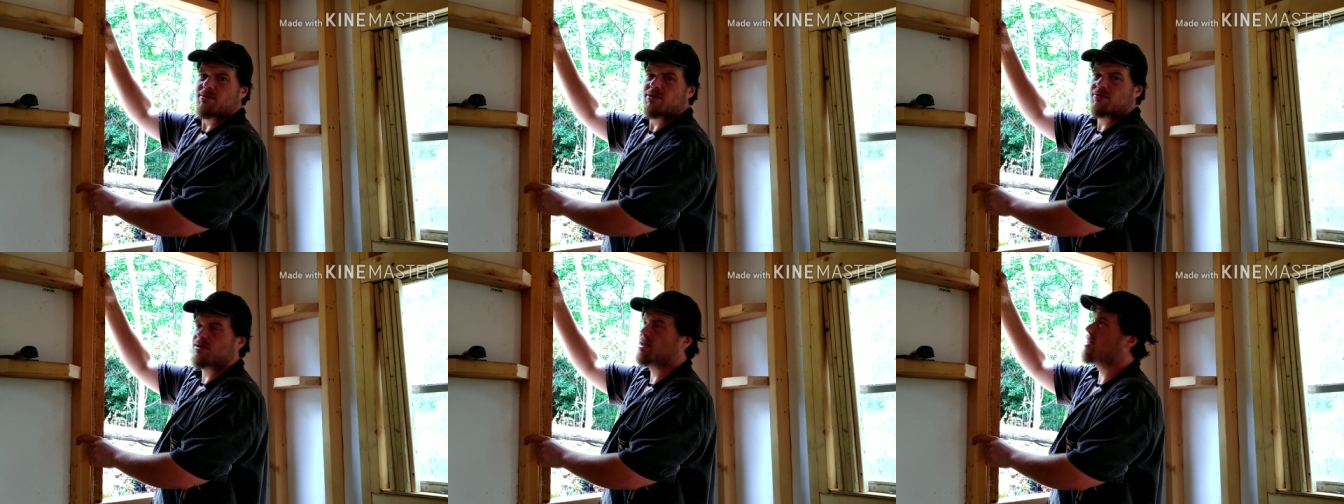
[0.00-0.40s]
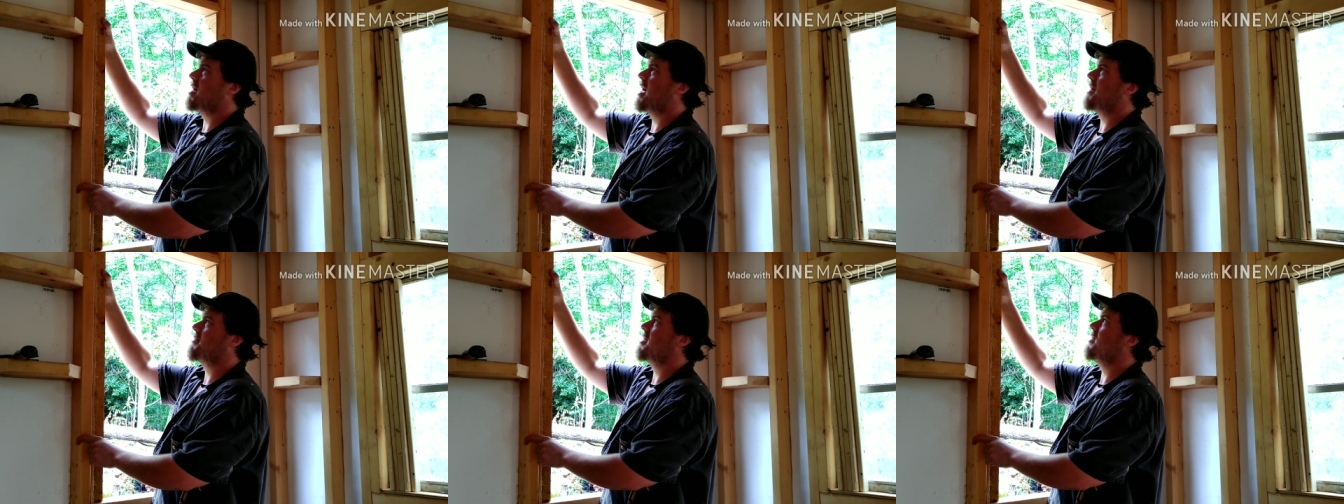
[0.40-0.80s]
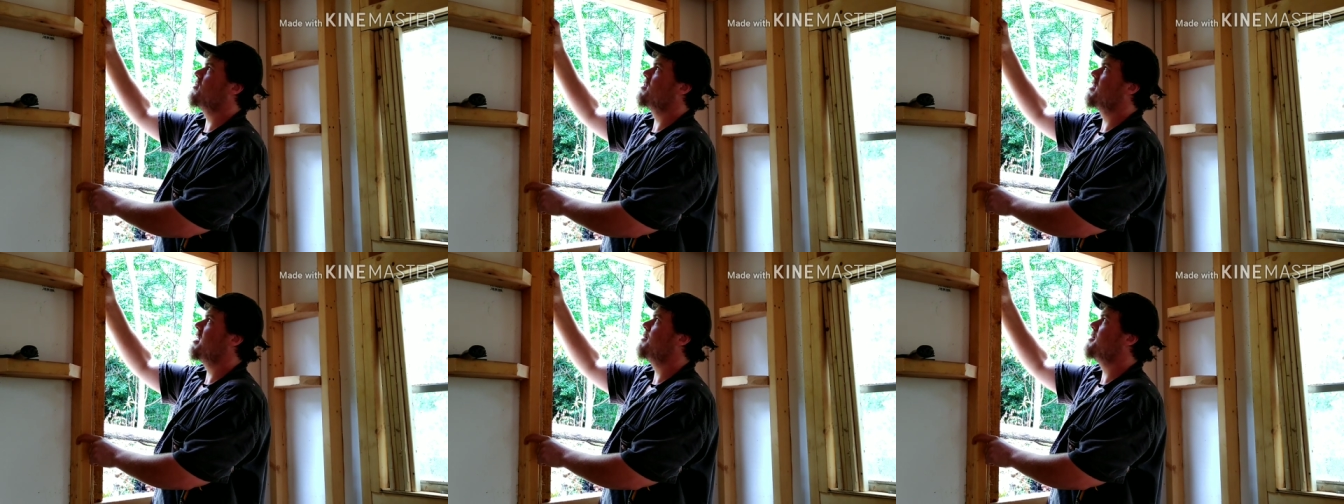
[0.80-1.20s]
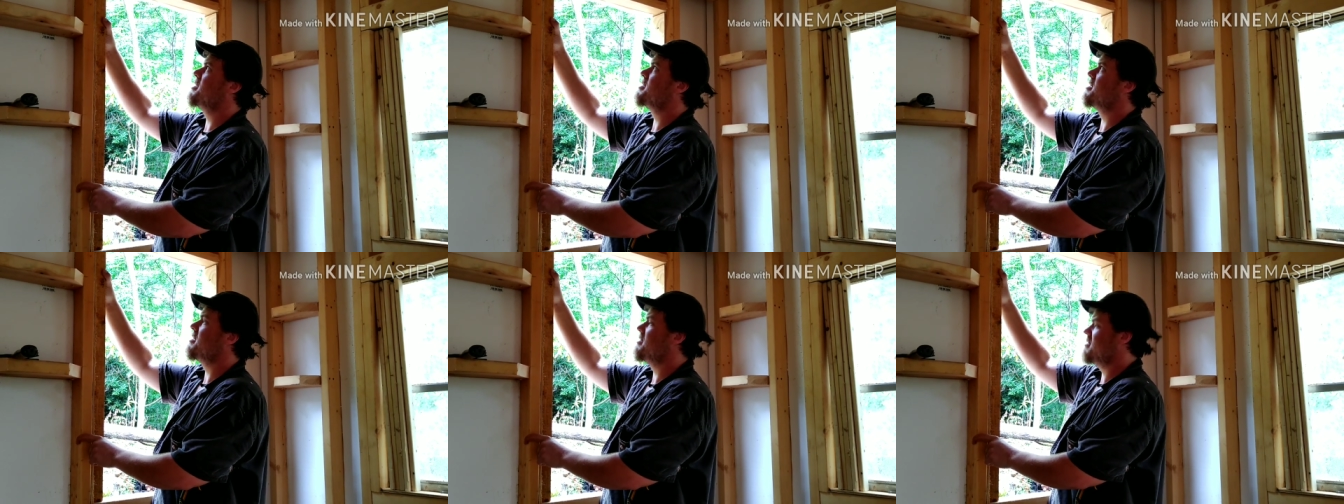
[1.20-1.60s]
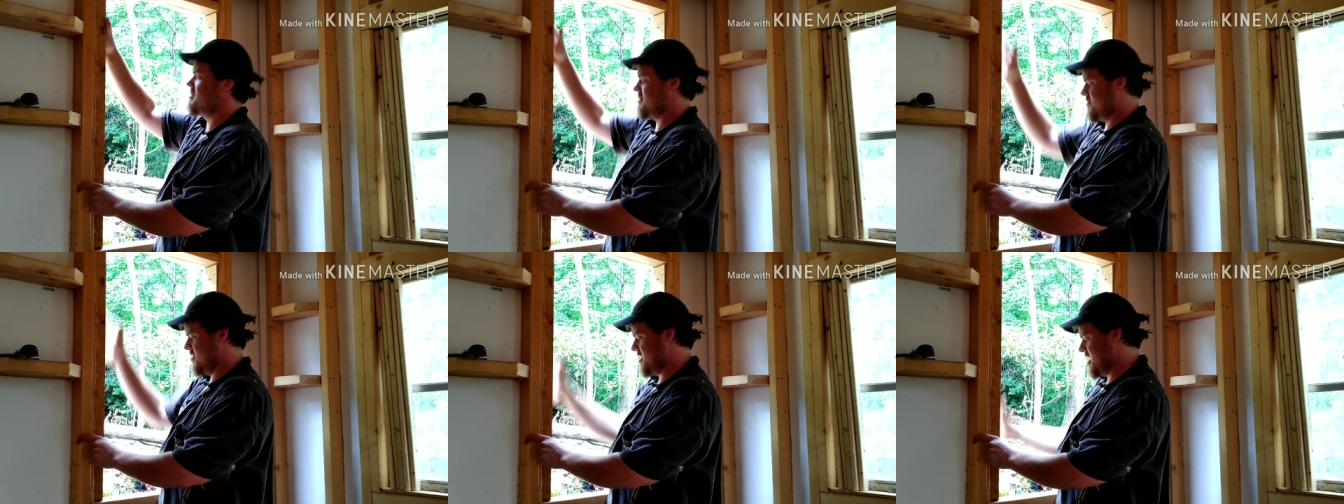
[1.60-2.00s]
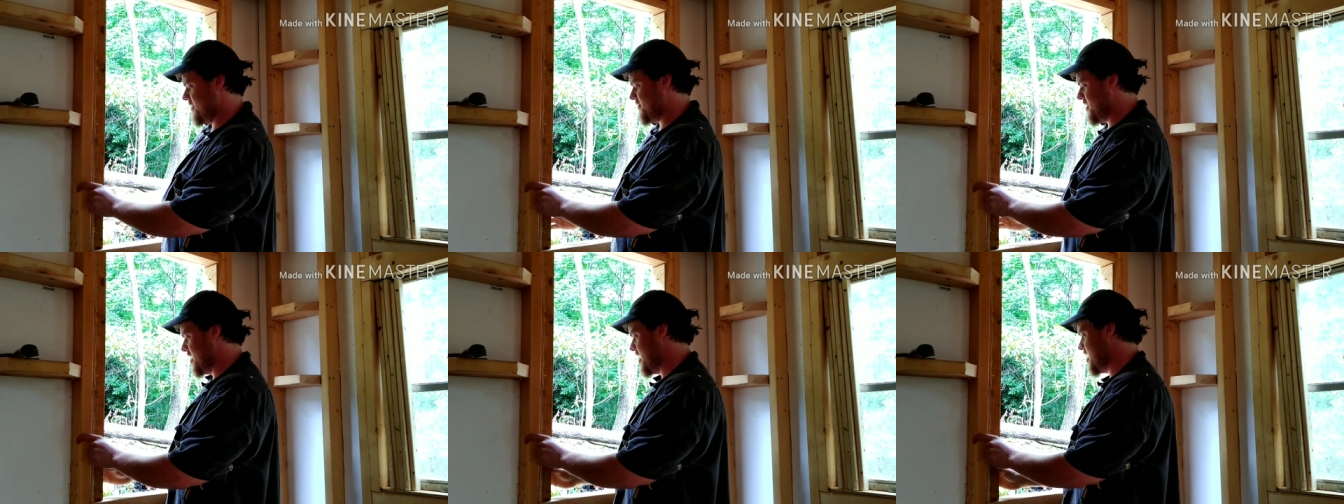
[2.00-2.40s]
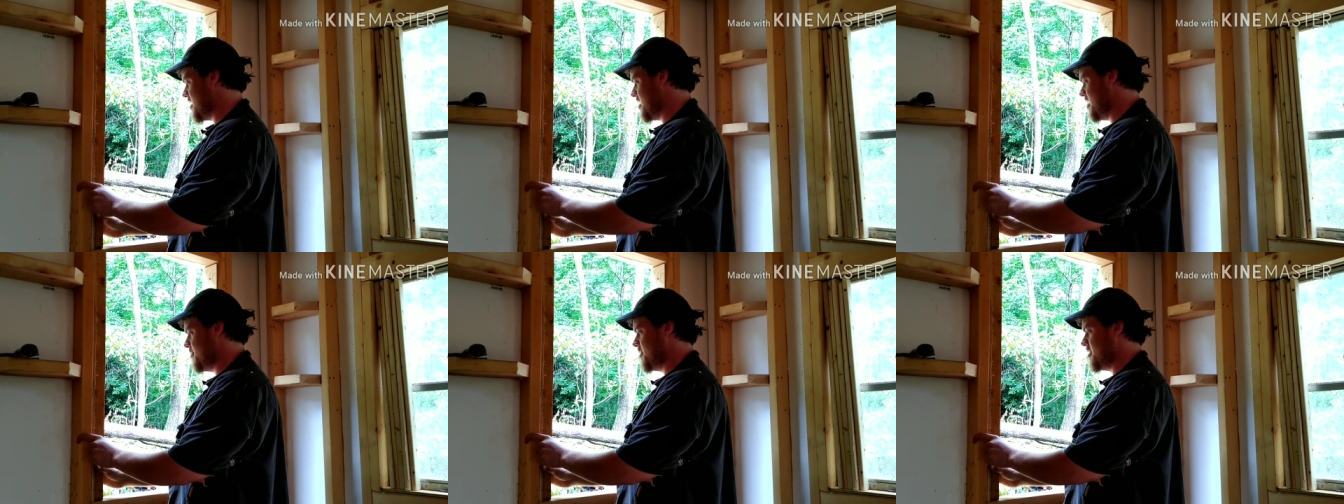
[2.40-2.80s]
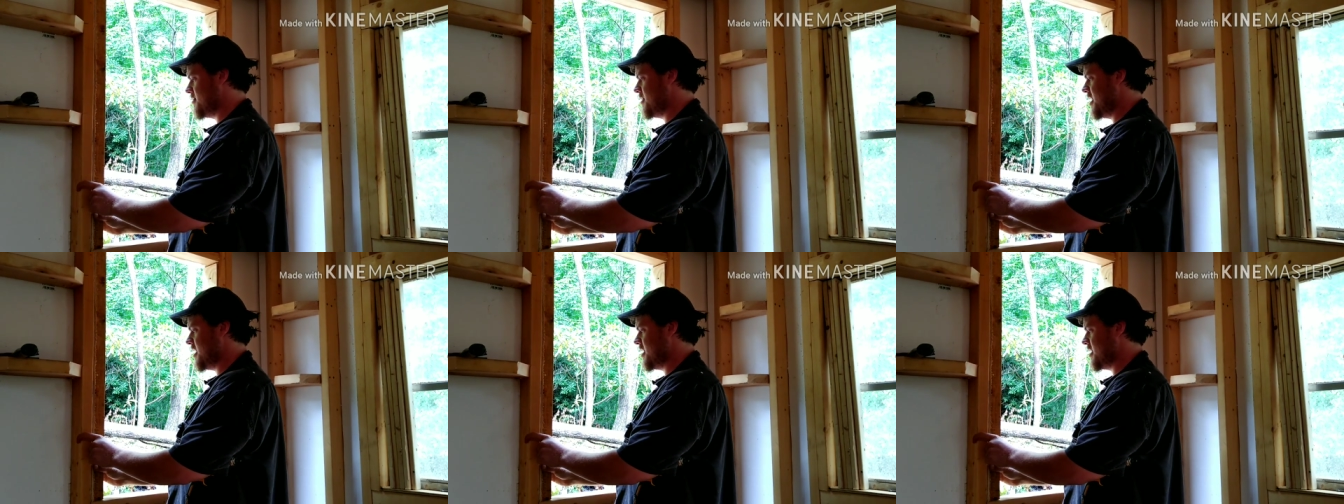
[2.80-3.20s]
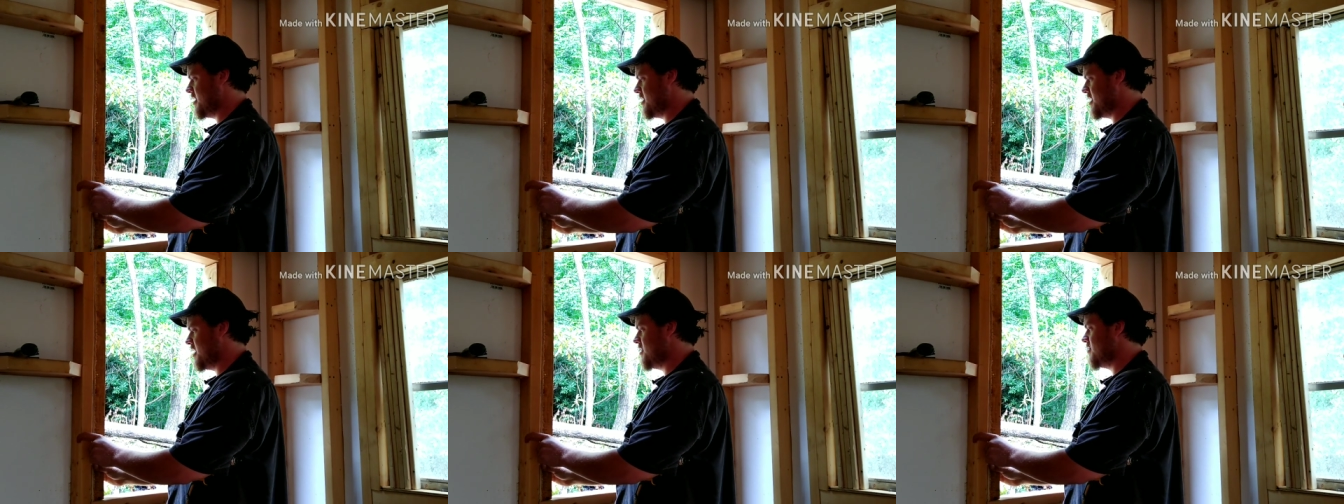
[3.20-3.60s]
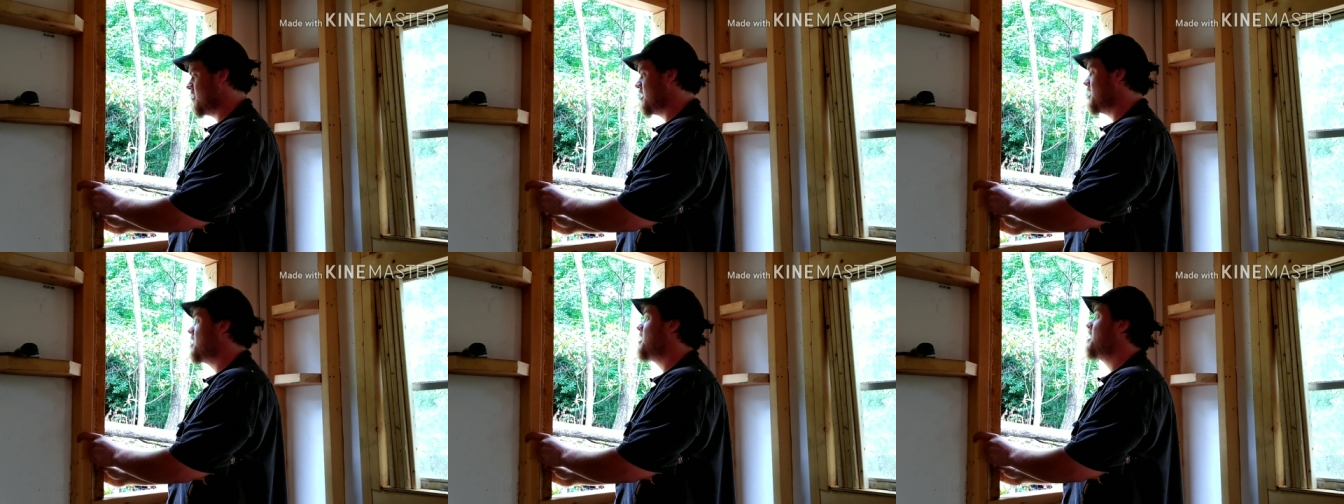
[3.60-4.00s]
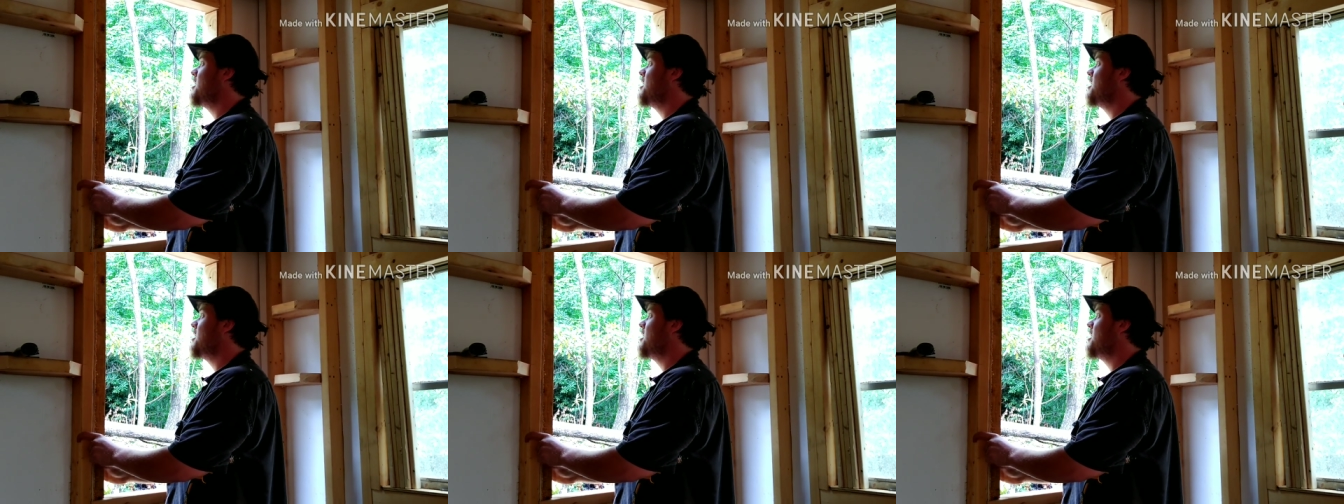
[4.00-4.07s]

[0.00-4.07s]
I mean, really, life gives you lemons here. We definitely got a lemon on that deal.